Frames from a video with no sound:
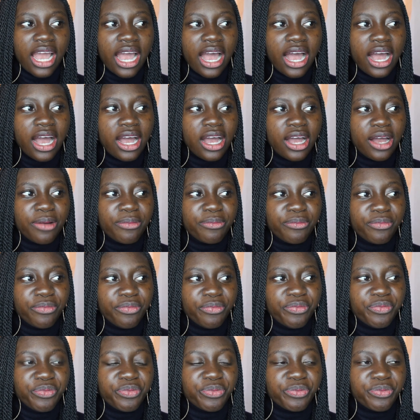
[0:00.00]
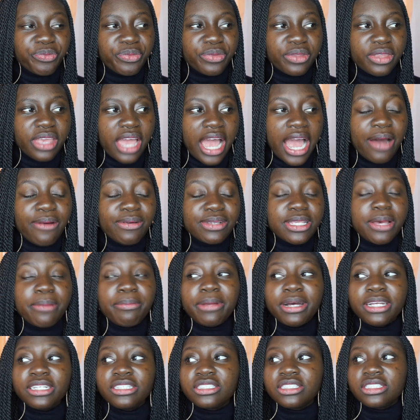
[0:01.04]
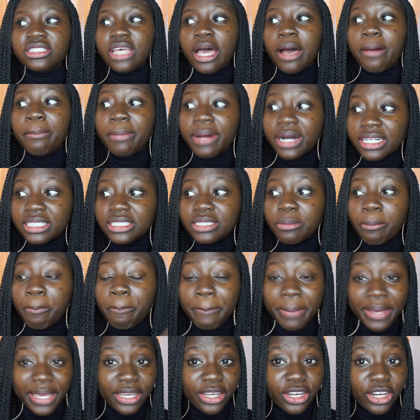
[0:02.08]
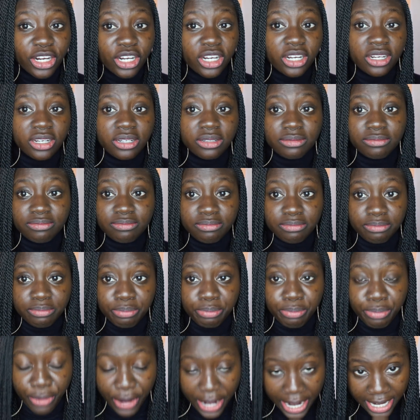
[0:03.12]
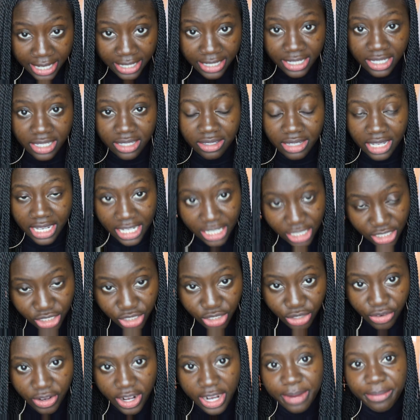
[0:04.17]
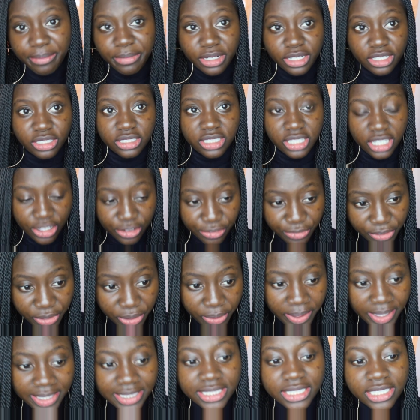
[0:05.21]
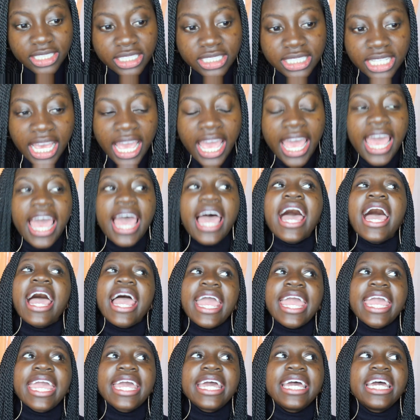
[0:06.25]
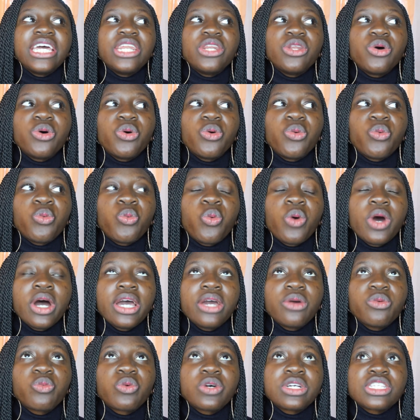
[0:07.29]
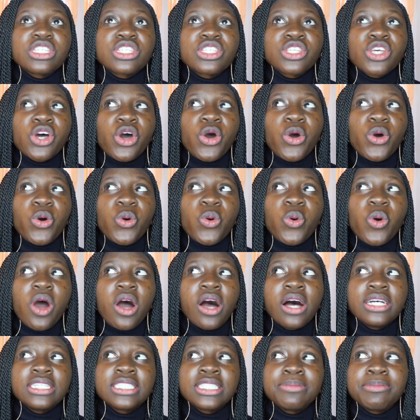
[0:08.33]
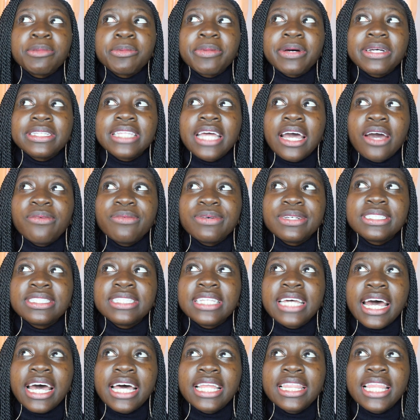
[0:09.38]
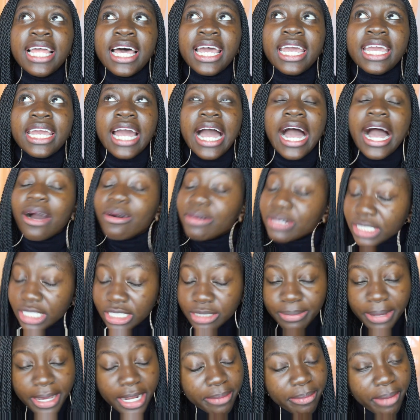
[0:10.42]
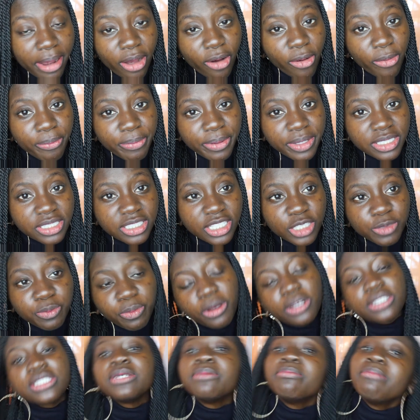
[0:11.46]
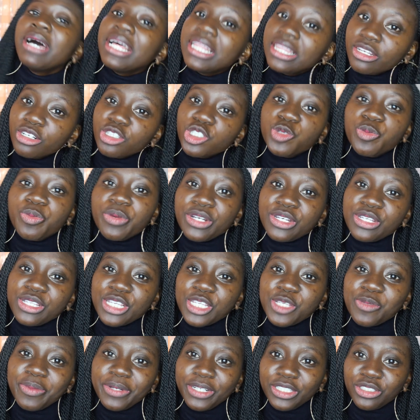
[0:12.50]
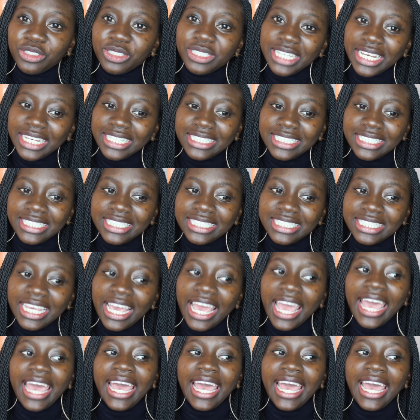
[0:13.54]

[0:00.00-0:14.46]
um I was amongst amongst bigger branded Instagrammers, influencers, and what was so awesome about that was that like I was just minding my own business, posting my little sprinkles of spiritual sassiness